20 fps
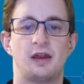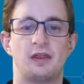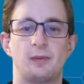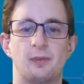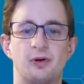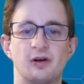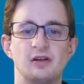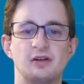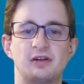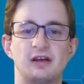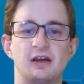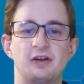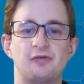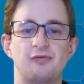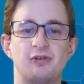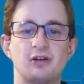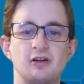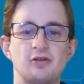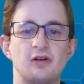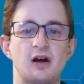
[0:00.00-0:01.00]
and the
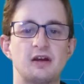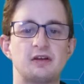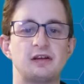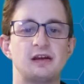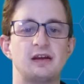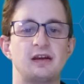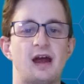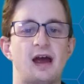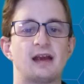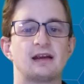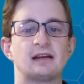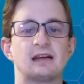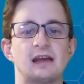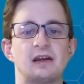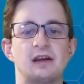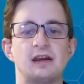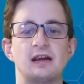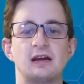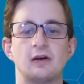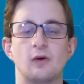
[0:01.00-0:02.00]
princess reunited and
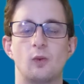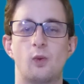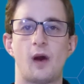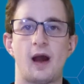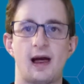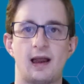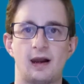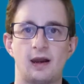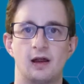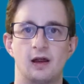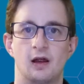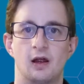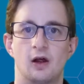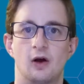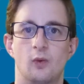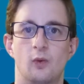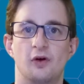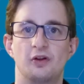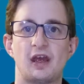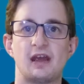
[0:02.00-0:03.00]
getting well
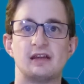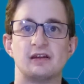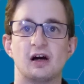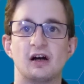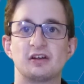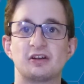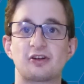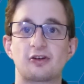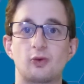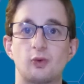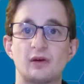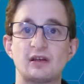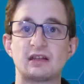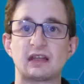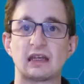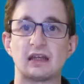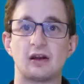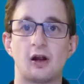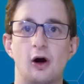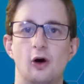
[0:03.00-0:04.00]
was a nice,
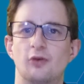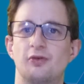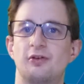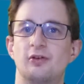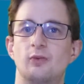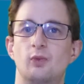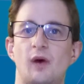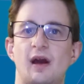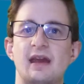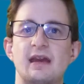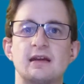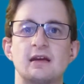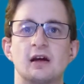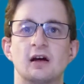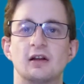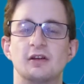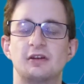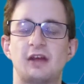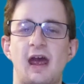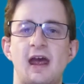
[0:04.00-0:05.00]
sweet and wholesome way
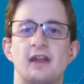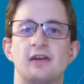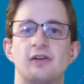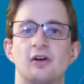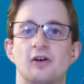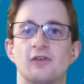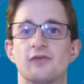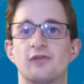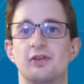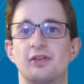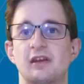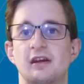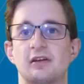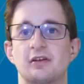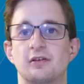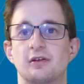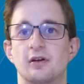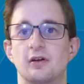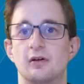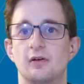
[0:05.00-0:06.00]
to end off
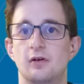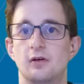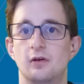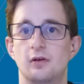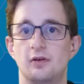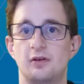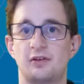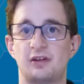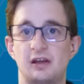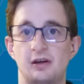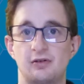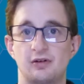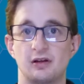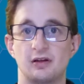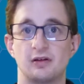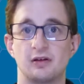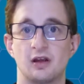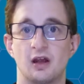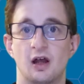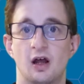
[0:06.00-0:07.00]
this
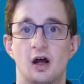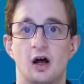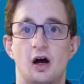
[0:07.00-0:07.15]
series.